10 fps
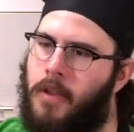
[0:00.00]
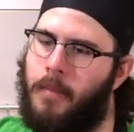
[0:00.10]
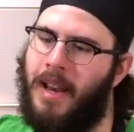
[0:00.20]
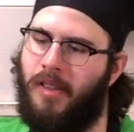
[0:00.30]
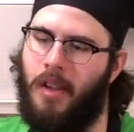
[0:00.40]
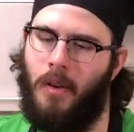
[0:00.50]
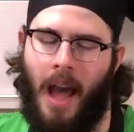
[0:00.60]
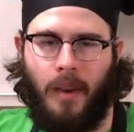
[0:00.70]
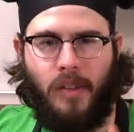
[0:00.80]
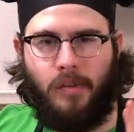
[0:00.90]
a few minutes ago,
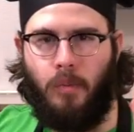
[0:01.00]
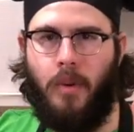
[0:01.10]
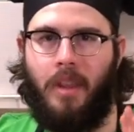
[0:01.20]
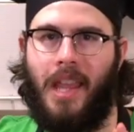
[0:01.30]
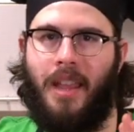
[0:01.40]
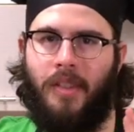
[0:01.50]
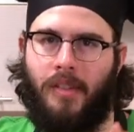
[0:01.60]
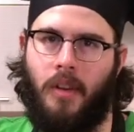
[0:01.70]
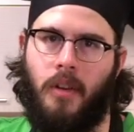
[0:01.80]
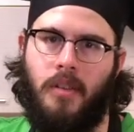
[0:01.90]
I was really
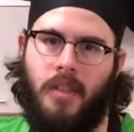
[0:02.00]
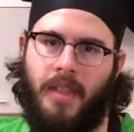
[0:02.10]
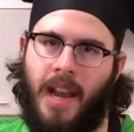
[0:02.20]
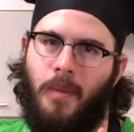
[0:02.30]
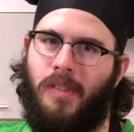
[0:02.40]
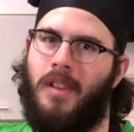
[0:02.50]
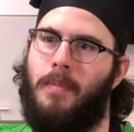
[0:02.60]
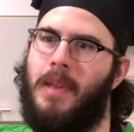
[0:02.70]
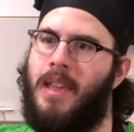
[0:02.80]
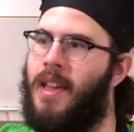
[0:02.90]
concerned that it was
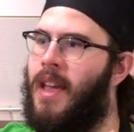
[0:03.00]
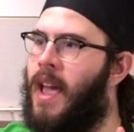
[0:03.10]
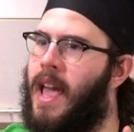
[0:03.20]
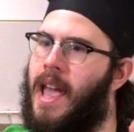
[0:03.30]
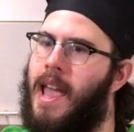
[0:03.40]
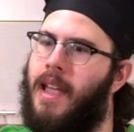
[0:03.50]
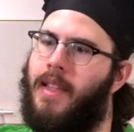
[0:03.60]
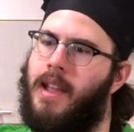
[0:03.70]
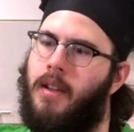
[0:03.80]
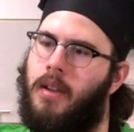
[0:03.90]
gonna be a
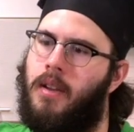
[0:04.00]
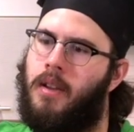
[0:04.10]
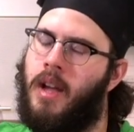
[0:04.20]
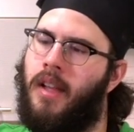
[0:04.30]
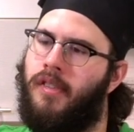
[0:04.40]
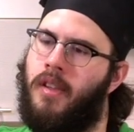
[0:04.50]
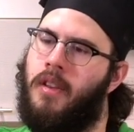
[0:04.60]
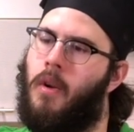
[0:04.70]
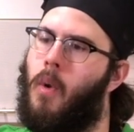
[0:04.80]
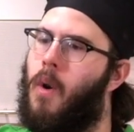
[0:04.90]
like
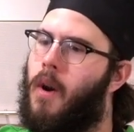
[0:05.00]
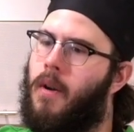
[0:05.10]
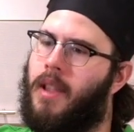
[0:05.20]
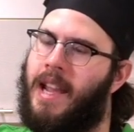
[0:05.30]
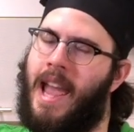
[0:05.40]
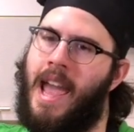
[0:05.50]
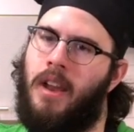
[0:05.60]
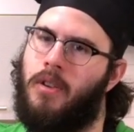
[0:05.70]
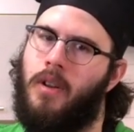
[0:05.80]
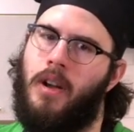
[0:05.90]
cousin or like
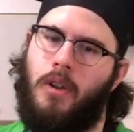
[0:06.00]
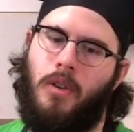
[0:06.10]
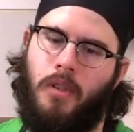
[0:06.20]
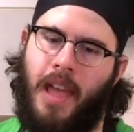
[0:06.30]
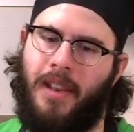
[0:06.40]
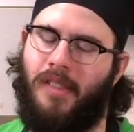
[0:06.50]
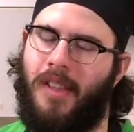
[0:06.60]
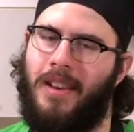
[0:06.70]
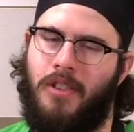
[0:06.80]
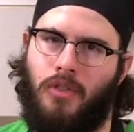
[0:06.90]
aunt or uncle that
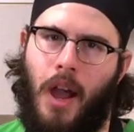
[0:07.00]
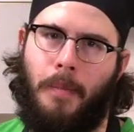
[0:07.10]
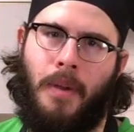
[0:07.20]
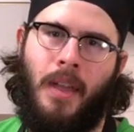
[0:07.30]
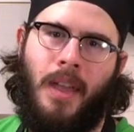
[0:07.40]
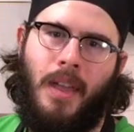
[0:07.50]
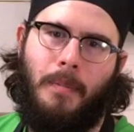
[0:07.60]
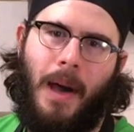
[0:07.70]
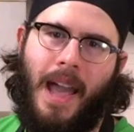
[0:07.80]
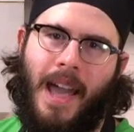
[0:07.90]
decided to drop
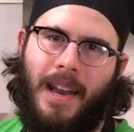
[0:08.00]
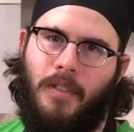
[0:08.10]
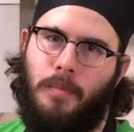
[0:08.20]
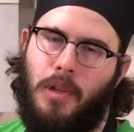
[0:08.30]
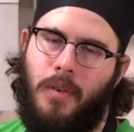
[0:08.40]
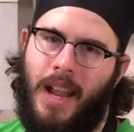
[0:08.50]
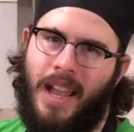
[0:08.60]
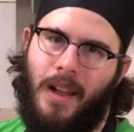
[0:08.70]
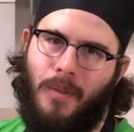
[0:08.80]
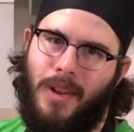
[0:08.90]
out of the blue and I
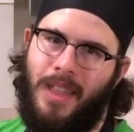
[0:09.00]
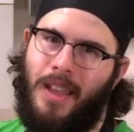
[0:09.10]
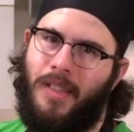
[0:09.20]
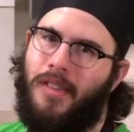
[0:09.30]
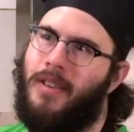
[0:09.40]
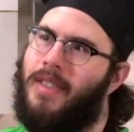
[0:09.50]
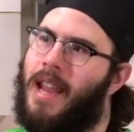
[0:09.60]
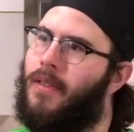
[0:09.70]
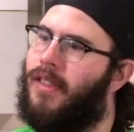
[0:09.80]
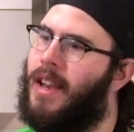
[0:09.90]
got really concerned
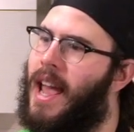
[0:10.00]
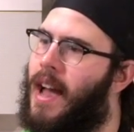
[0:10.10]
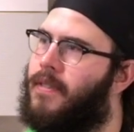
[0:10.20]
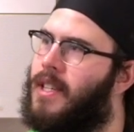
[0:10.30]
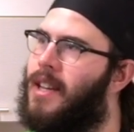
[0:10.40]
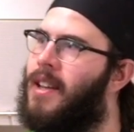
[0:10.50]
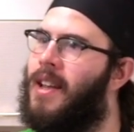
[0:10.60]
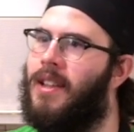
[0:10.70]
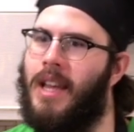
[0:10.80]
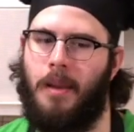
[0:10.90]
that I was gonna have to
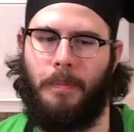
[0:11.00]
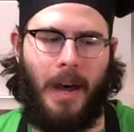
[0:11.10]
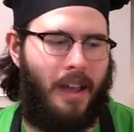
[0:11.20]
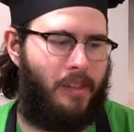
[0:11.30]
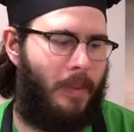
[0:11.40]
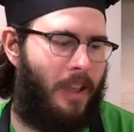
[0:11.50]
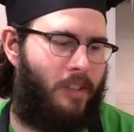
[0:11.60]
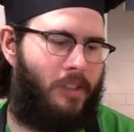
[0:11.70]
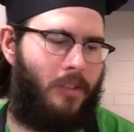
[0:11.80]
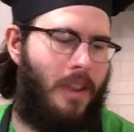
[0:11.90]
like pause my
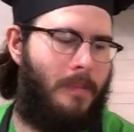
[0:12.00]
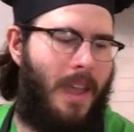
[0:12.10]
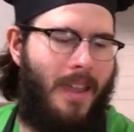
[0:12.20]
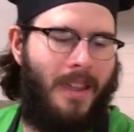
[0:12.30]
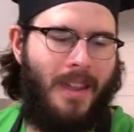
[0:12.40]
stream